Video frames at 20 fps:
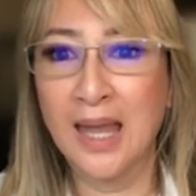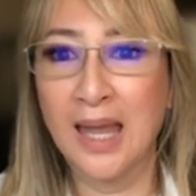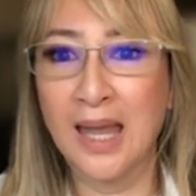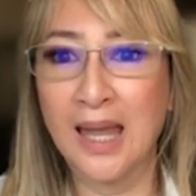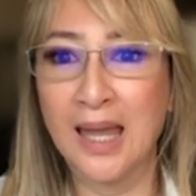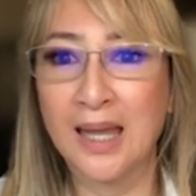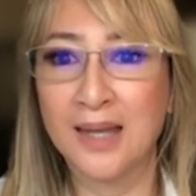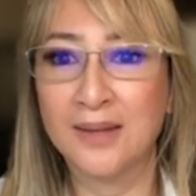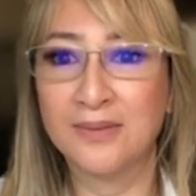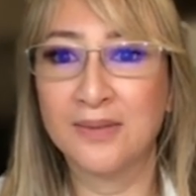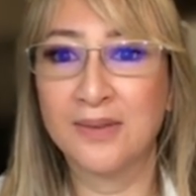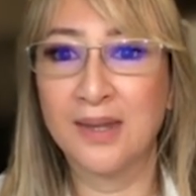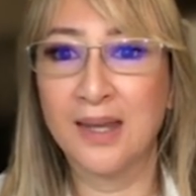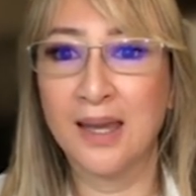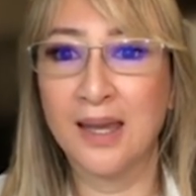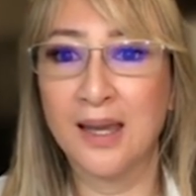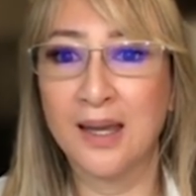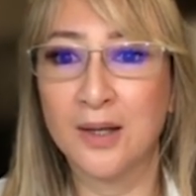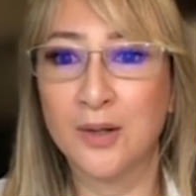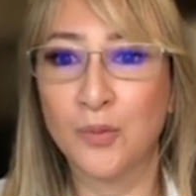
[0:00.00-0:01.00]
And
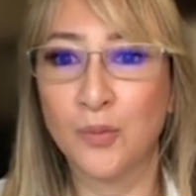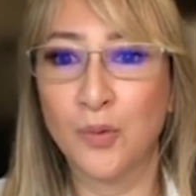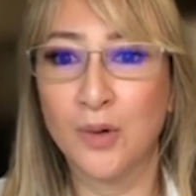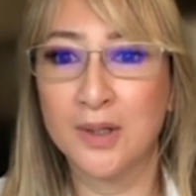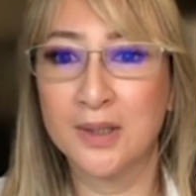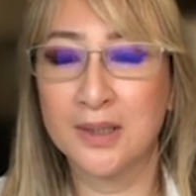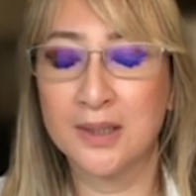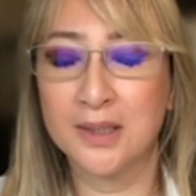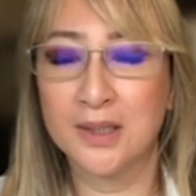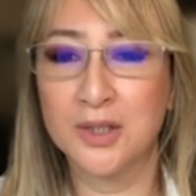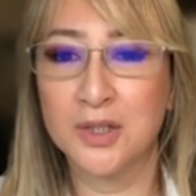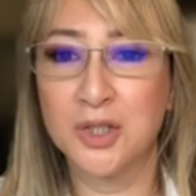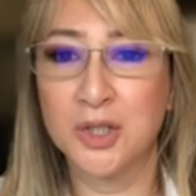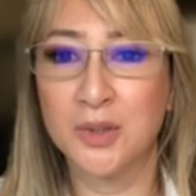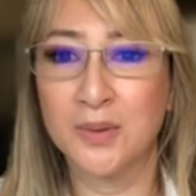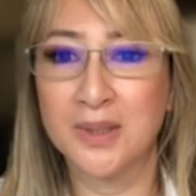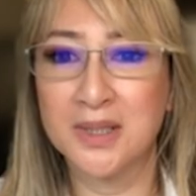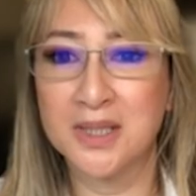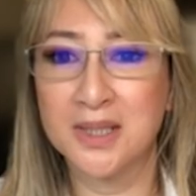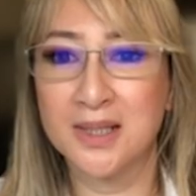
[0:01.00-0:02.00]
then what did it do?
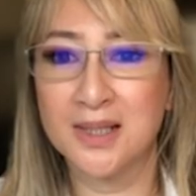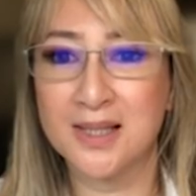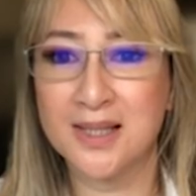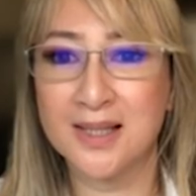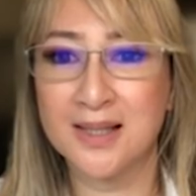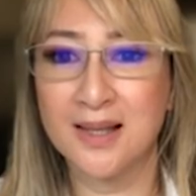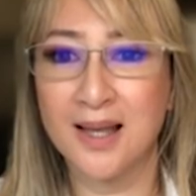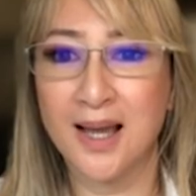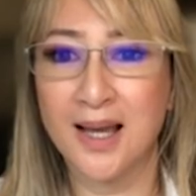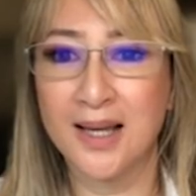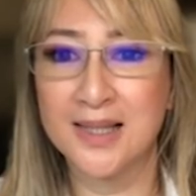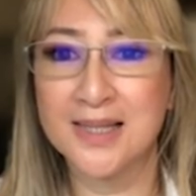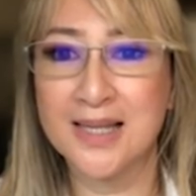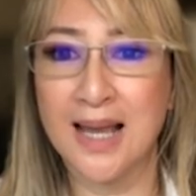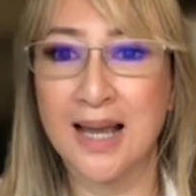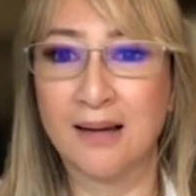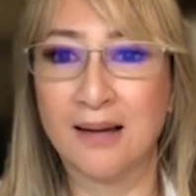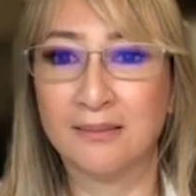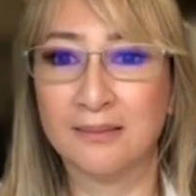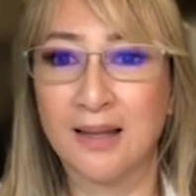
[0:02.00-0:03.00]
It did a slides
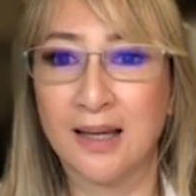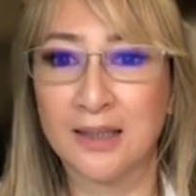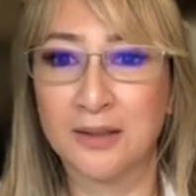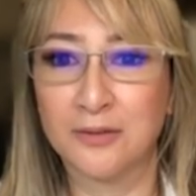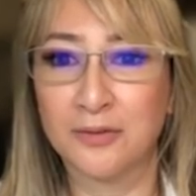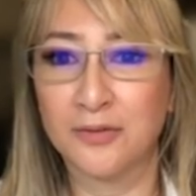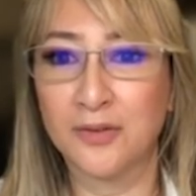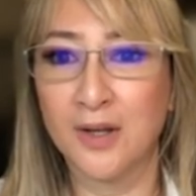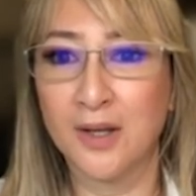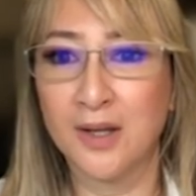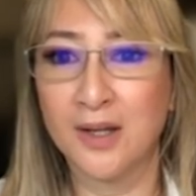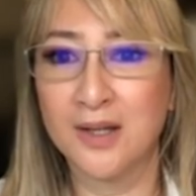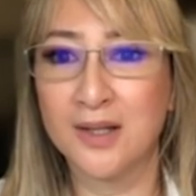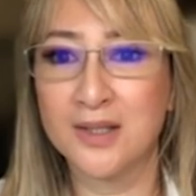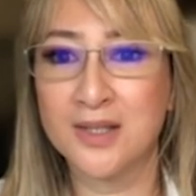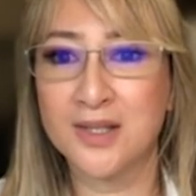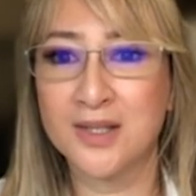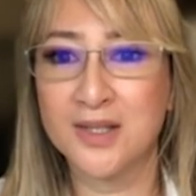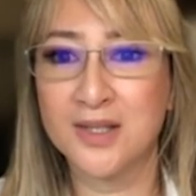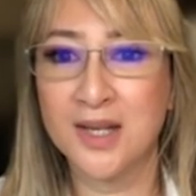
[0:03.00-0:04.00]
outline
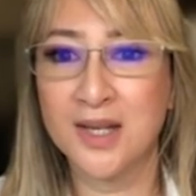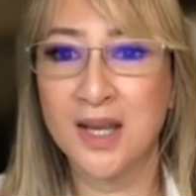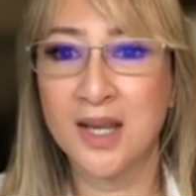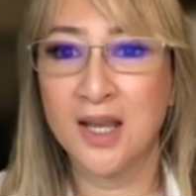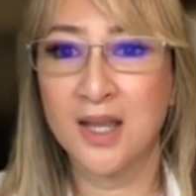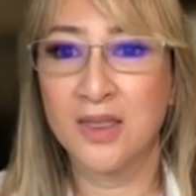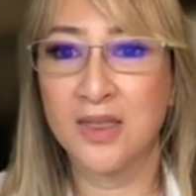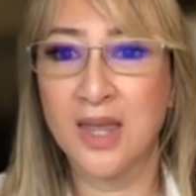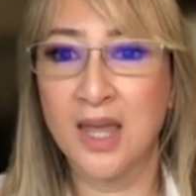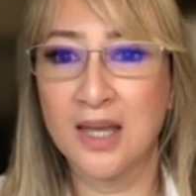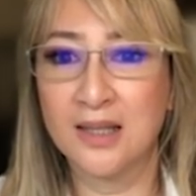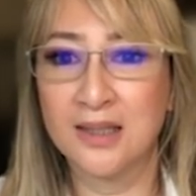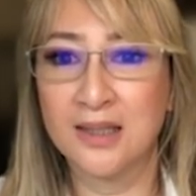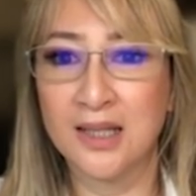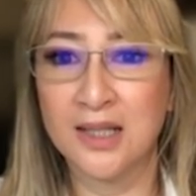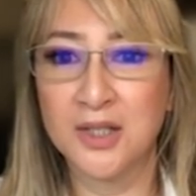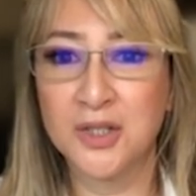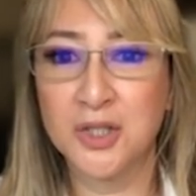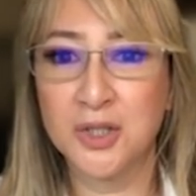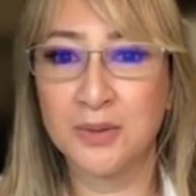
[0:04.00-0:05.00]
first, then
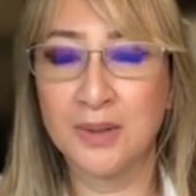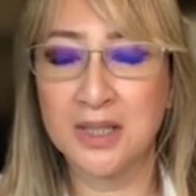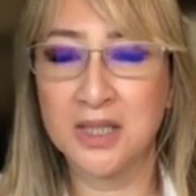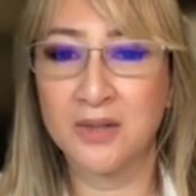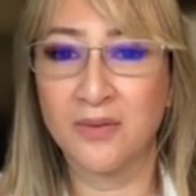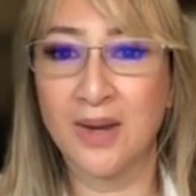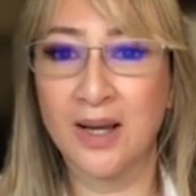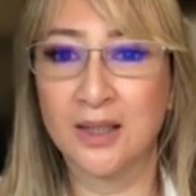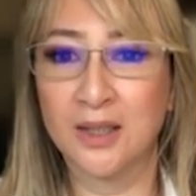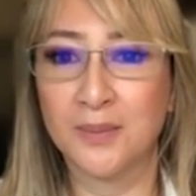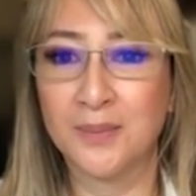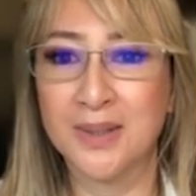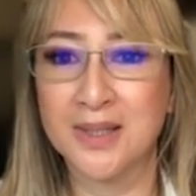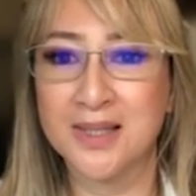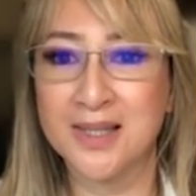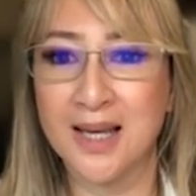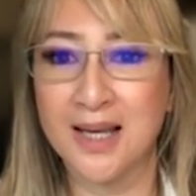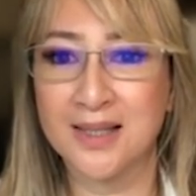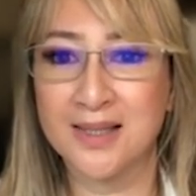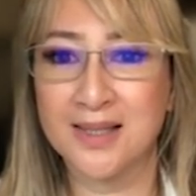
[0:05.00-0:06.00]
interactive
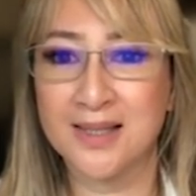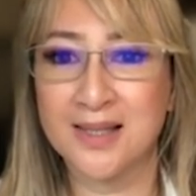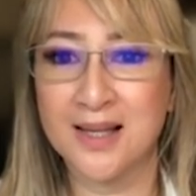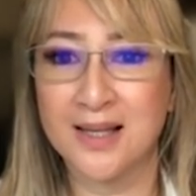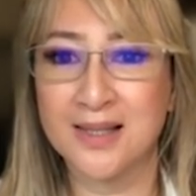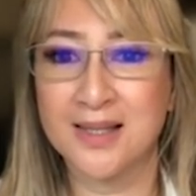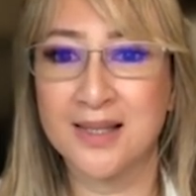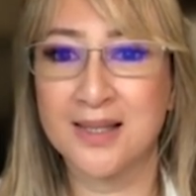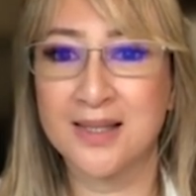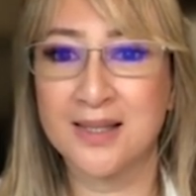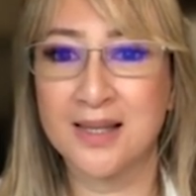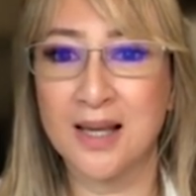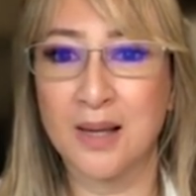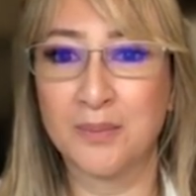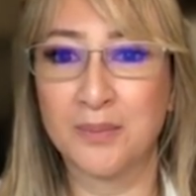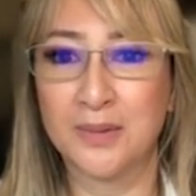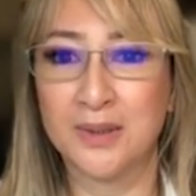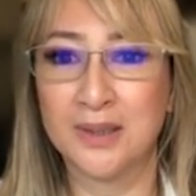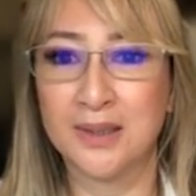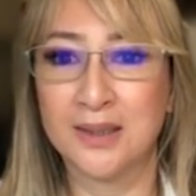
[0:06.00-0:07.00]
elements, exercises,
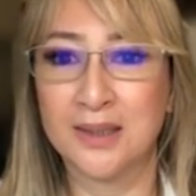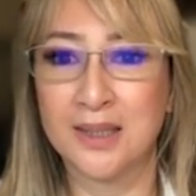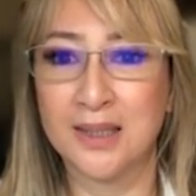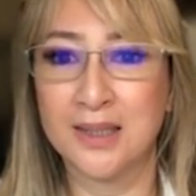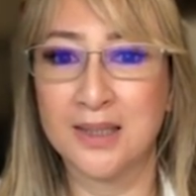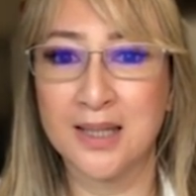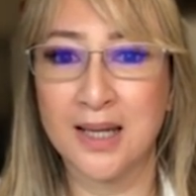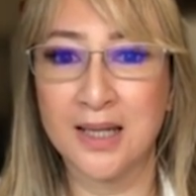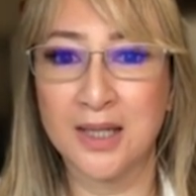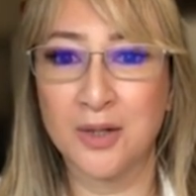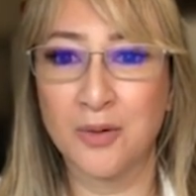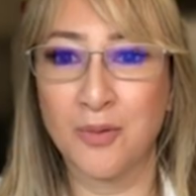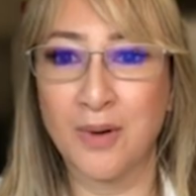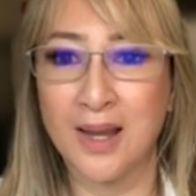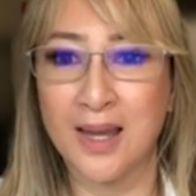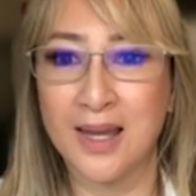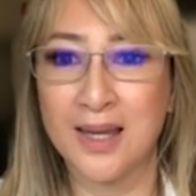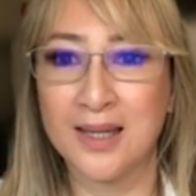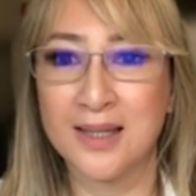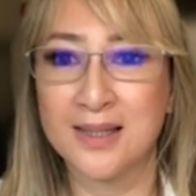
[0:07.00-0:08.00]
summary, and key
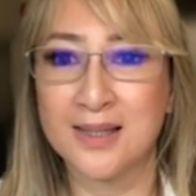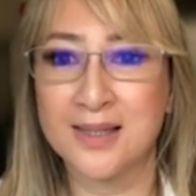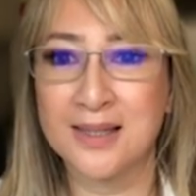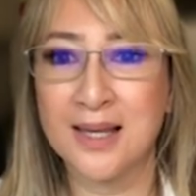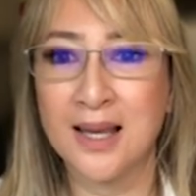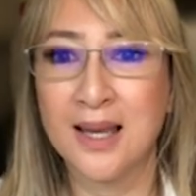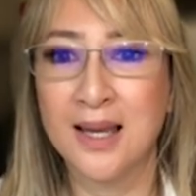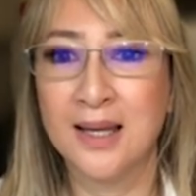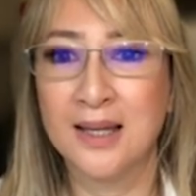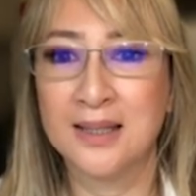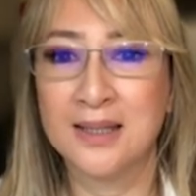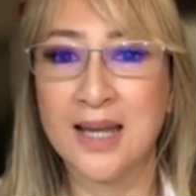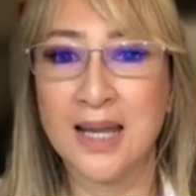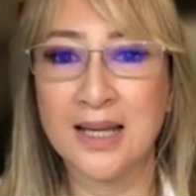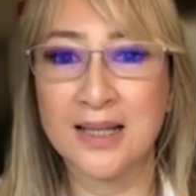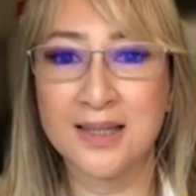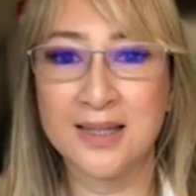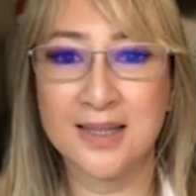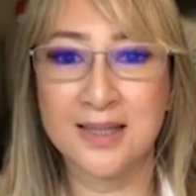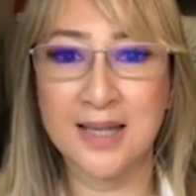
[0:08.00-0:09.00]
takeaways,
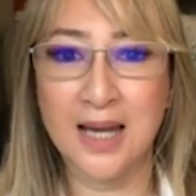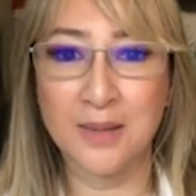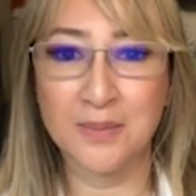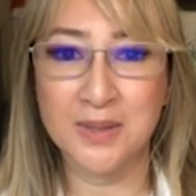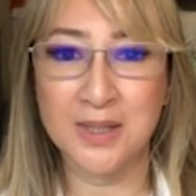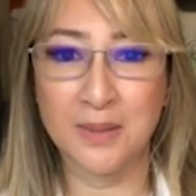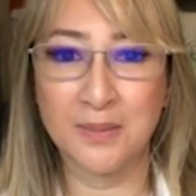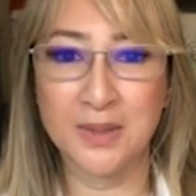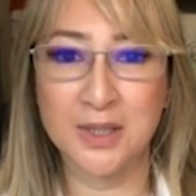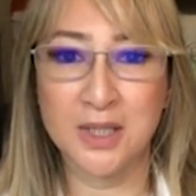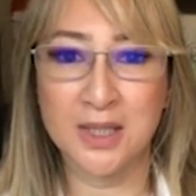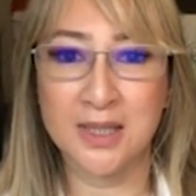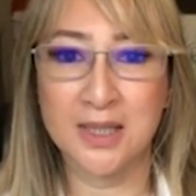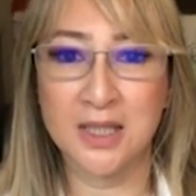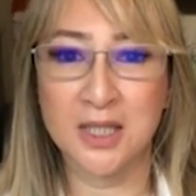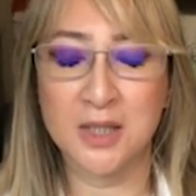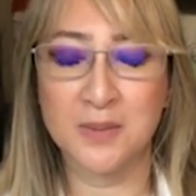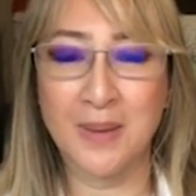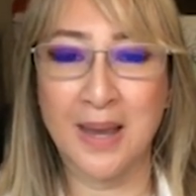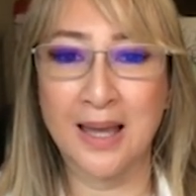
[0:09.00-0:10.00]
next steps. Let me just
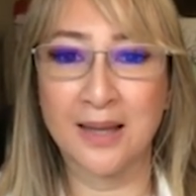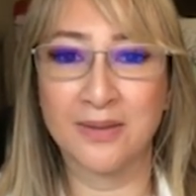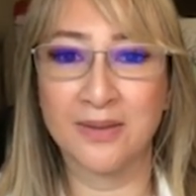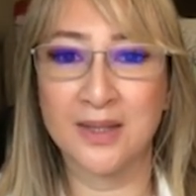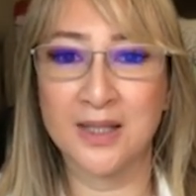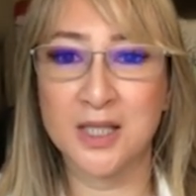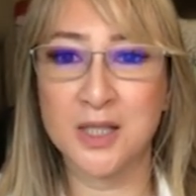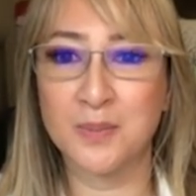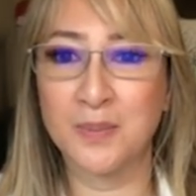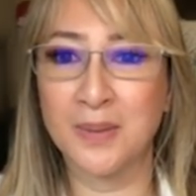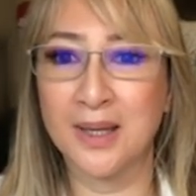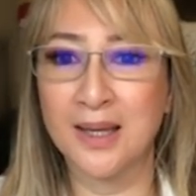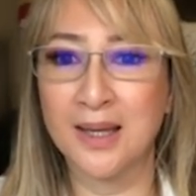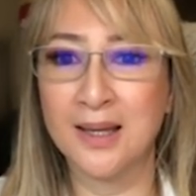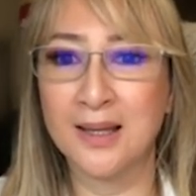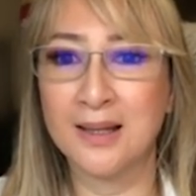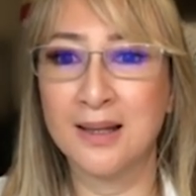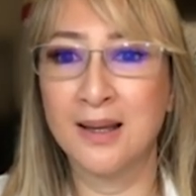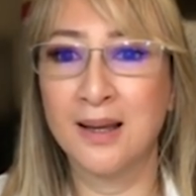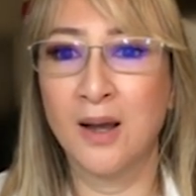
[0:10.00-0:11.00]
expand this
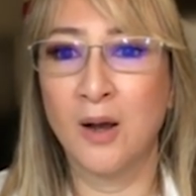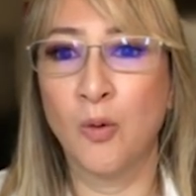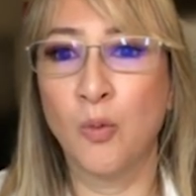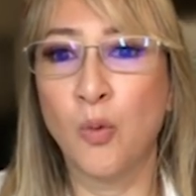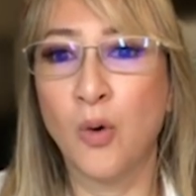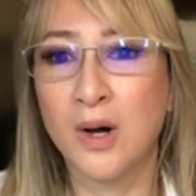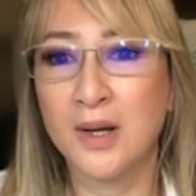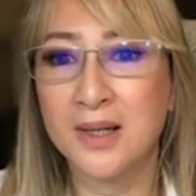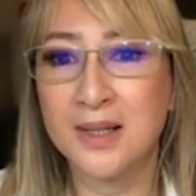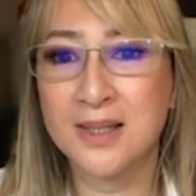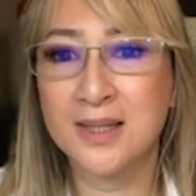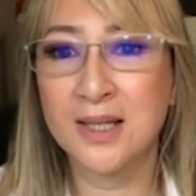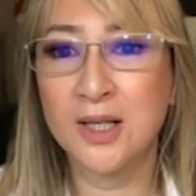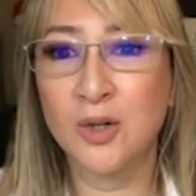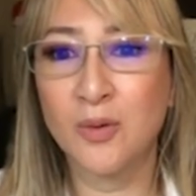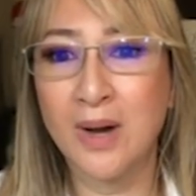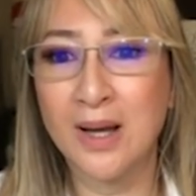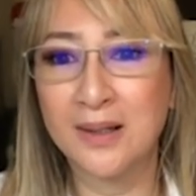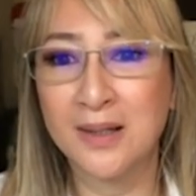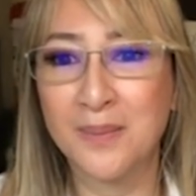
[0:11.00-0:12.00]
bit. What is
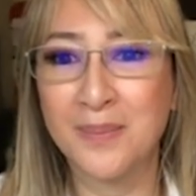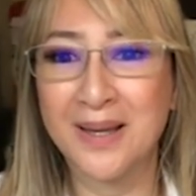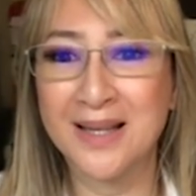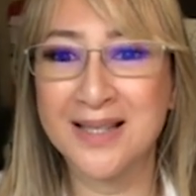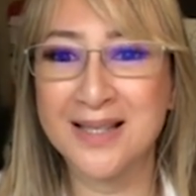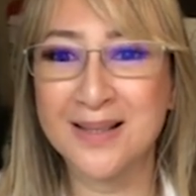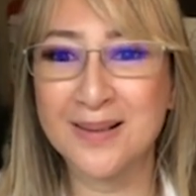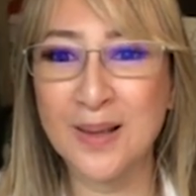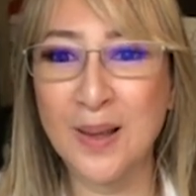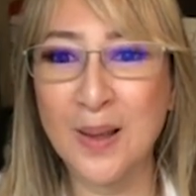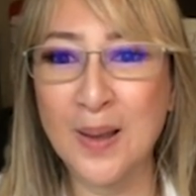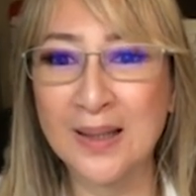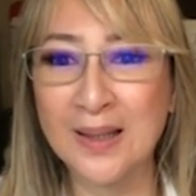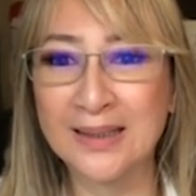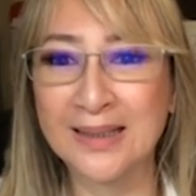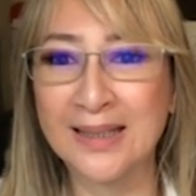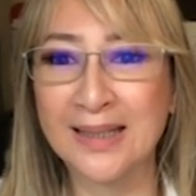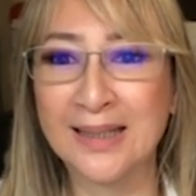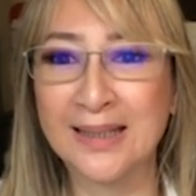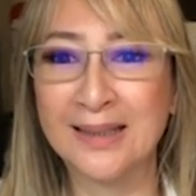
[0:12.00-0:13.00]
inquiry-based
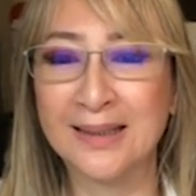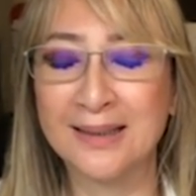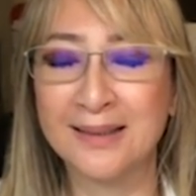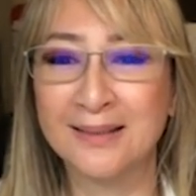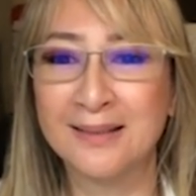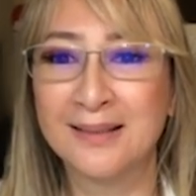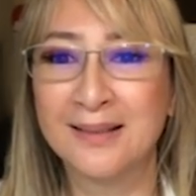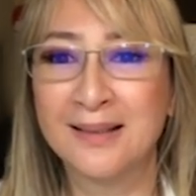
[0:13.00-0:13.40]
learning?